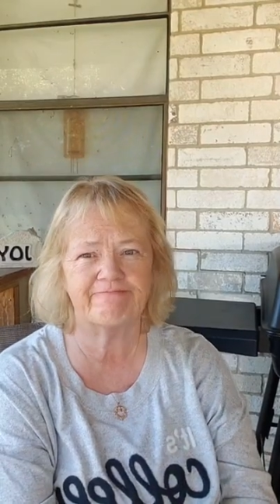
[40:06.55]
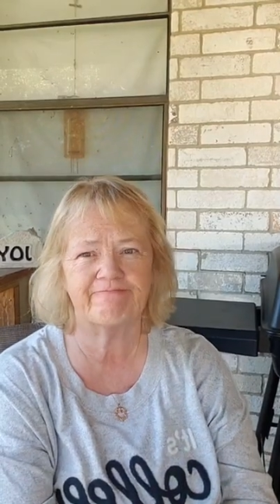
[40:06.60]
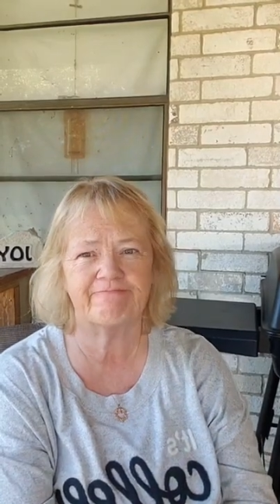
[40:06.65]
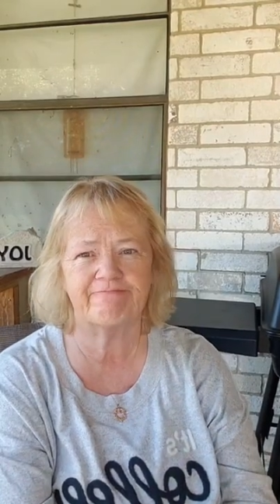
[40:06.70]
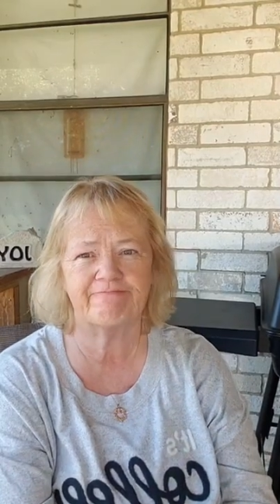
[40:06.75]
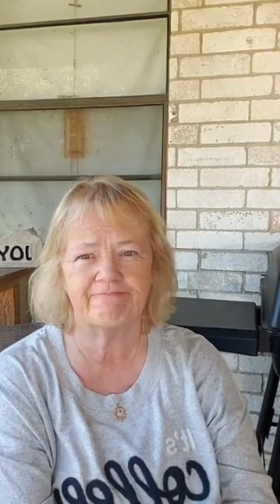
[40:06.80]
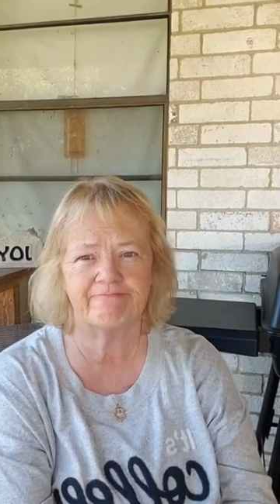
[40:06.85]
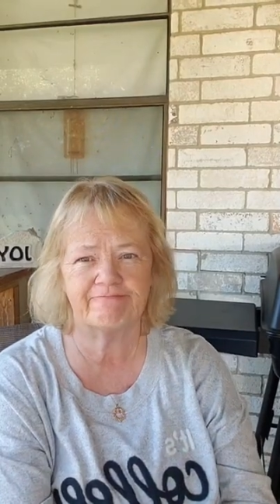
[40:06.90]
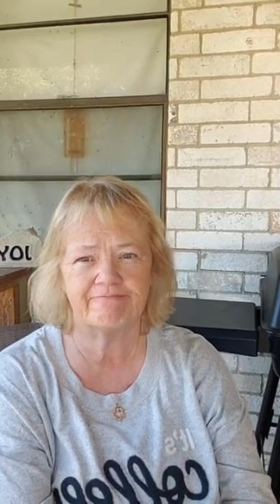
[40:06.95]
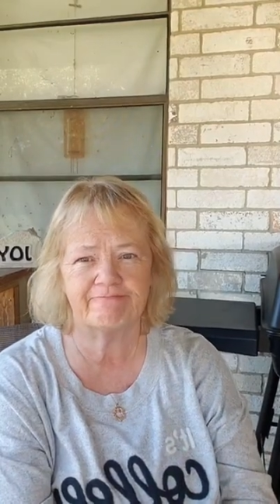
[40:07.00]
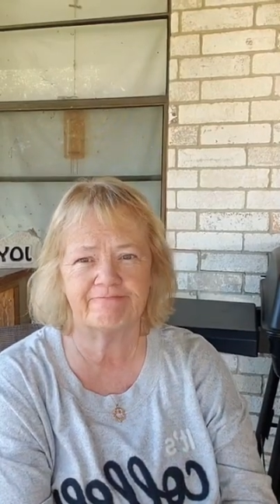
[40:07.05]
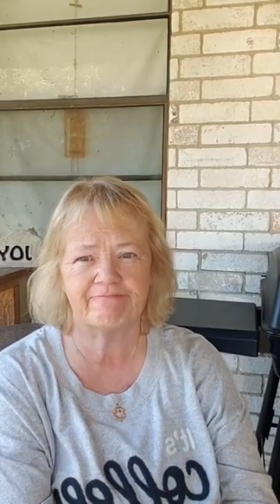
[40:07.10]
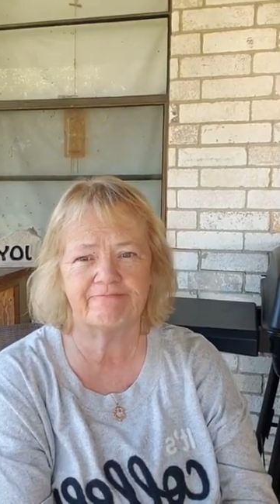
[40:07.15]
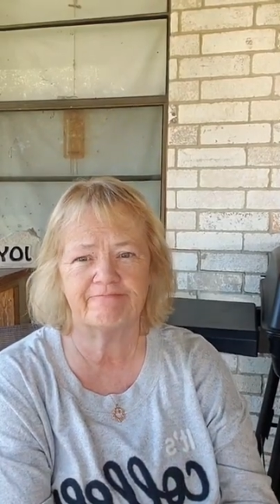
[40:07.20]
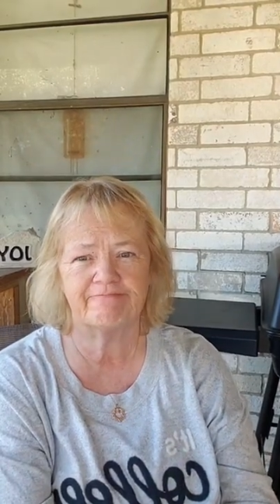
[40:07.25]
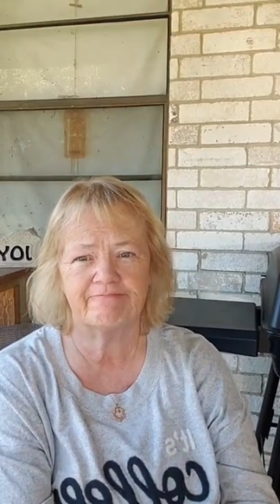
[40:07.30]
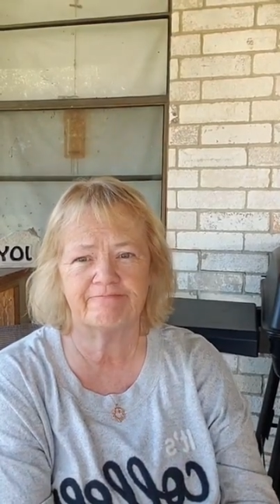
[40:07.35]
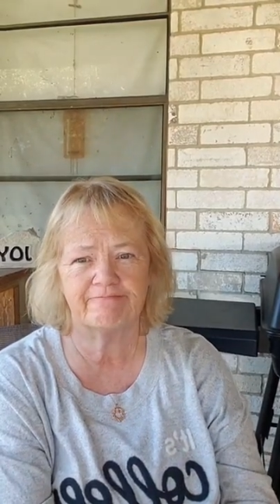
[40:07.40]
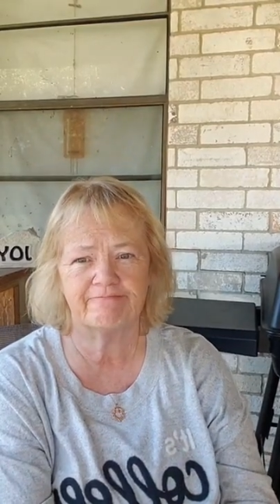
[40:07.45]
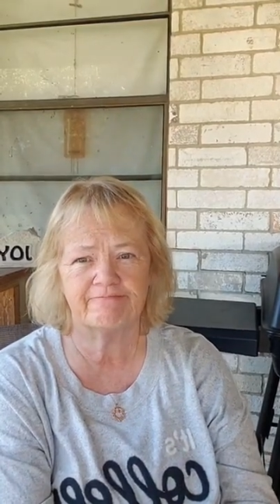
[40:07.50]
friendship?
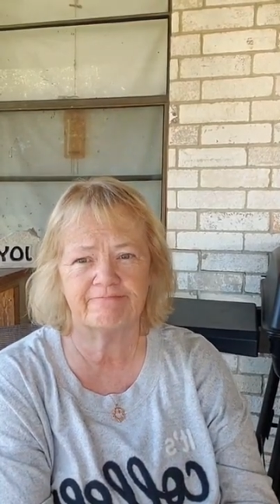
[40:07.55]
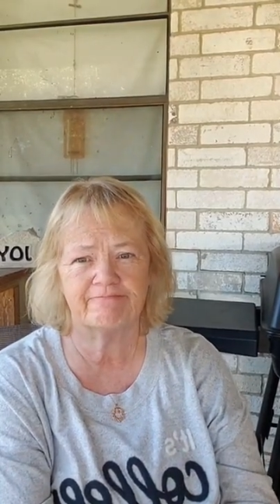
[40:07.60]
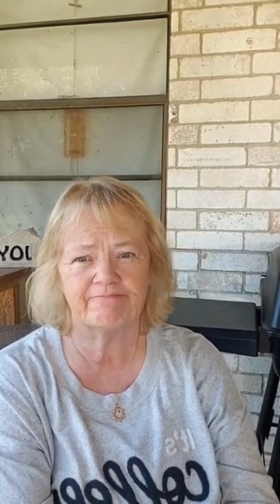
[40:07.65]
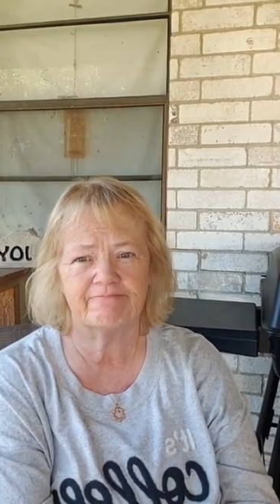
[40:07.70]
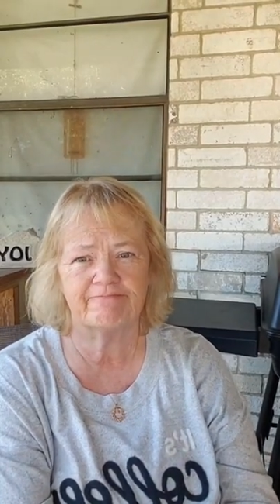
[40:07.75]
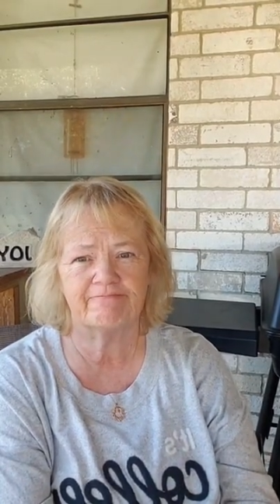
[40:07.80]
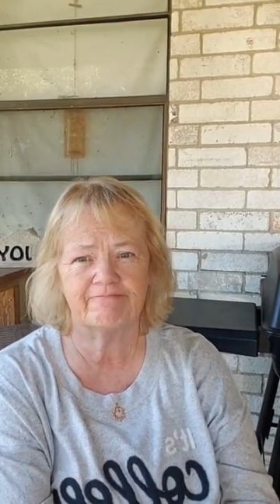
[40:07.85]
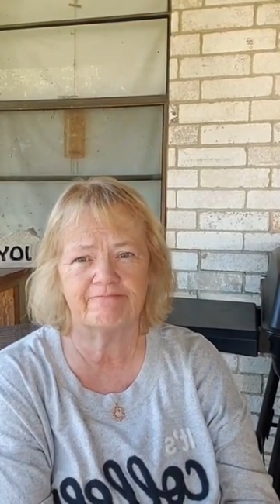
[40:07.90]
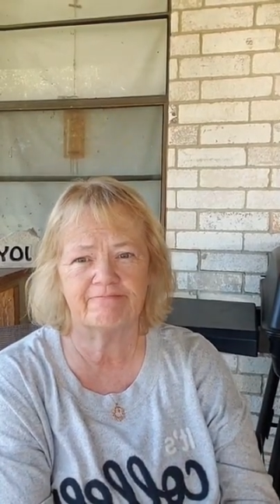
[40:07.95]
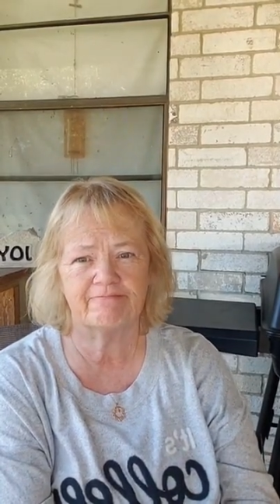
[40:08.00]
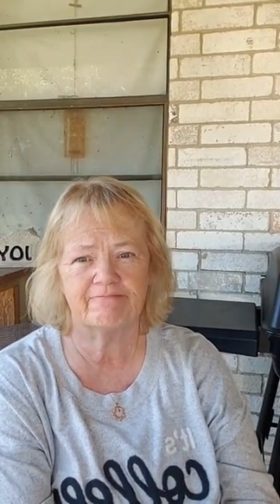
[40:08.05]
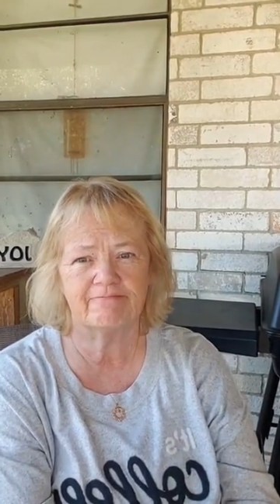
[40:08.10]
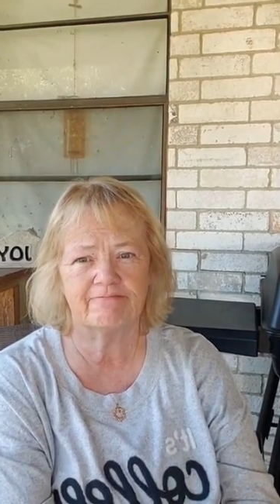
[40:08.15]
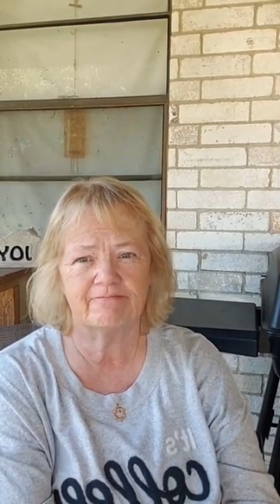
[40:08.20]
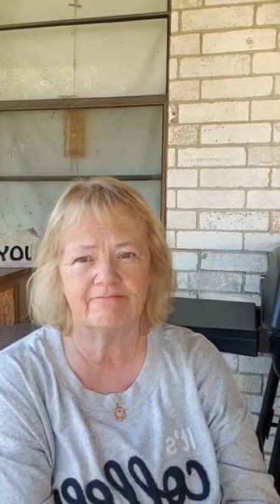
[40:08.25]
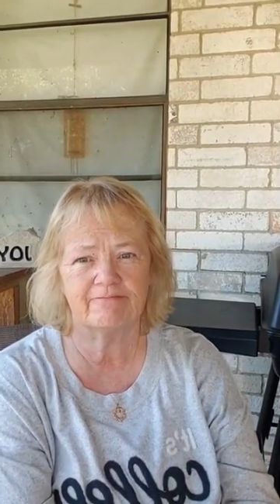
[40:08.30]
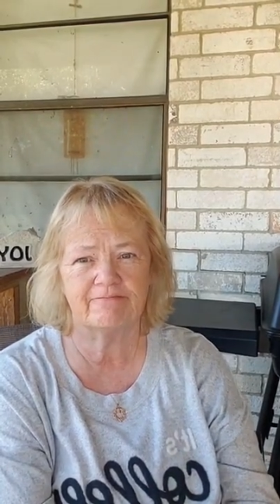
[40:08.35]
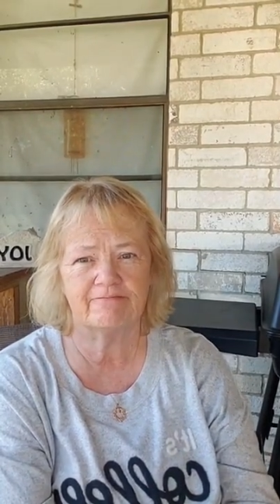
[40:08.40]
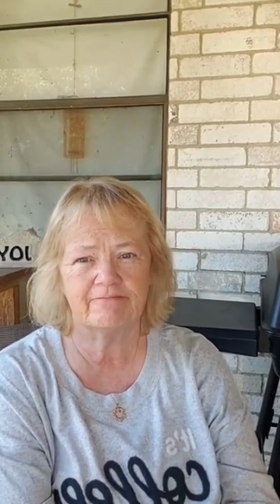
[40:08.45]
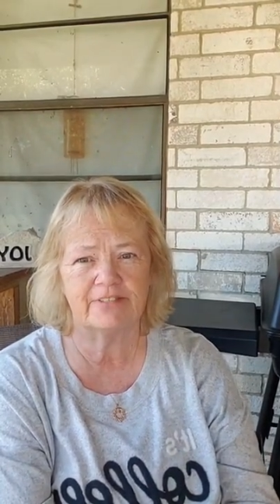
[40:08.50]

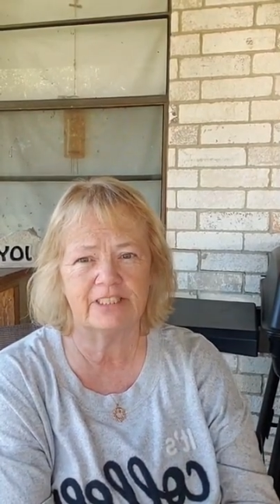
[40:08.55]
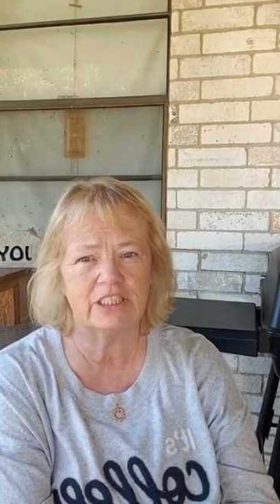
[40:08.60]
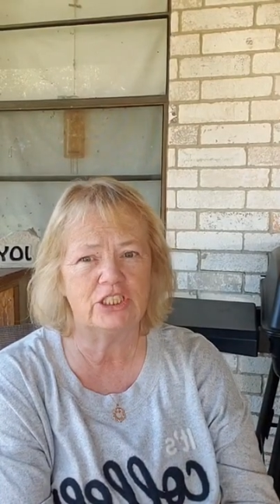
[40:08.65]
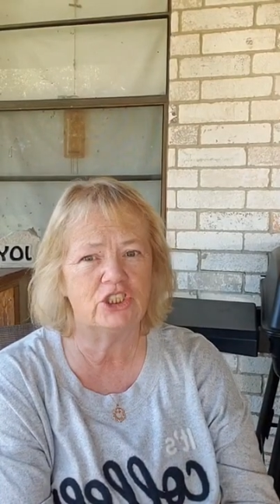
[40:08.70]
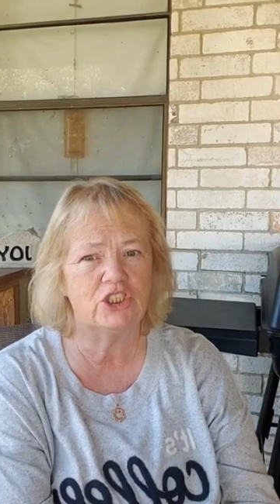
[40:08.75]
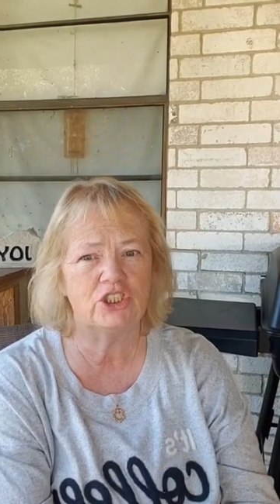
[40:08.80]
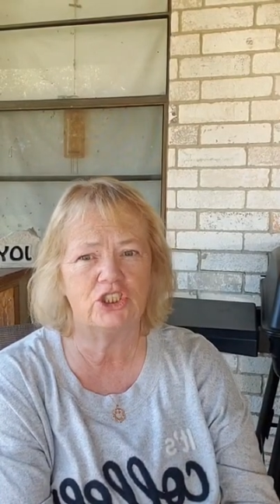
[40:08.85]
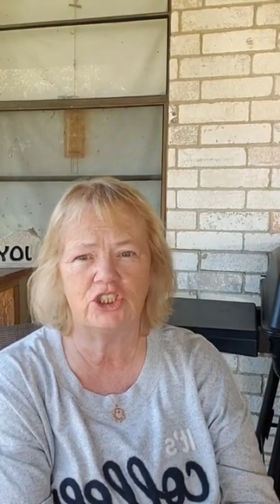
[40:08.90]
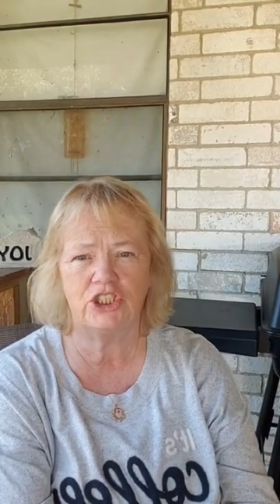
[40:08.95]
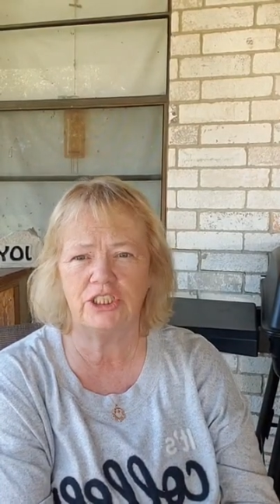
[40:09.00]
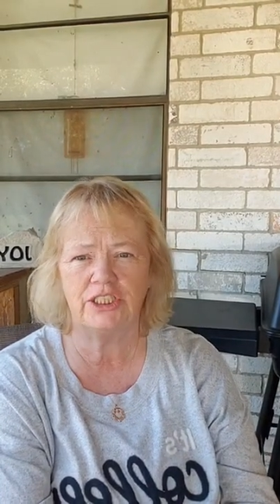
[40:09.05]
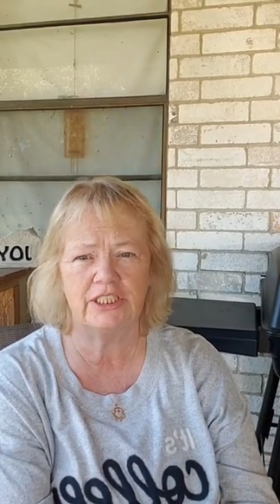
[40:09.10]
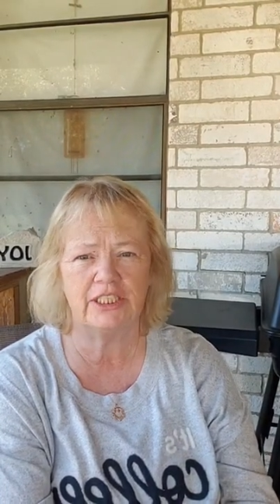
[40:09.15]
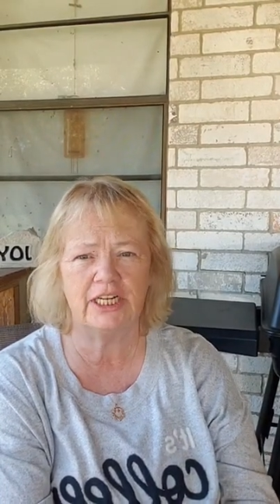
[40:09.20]
But if it seems